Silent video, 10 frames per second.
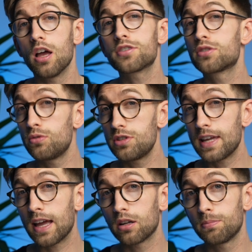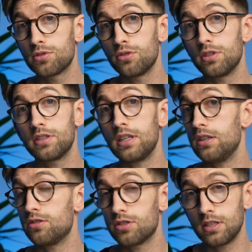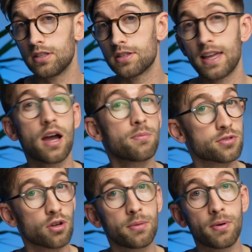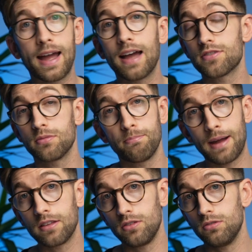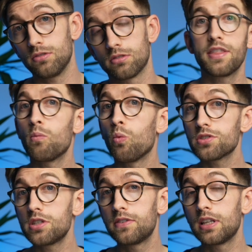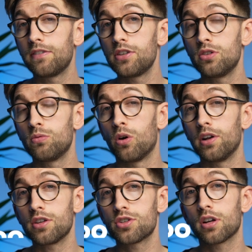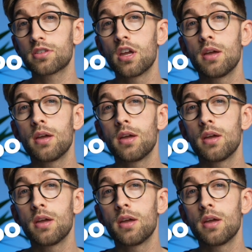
As soon as you get an opportunity, you just need to say, I'm sorry, but I have some bad news. Then once you've delivered your warning shot,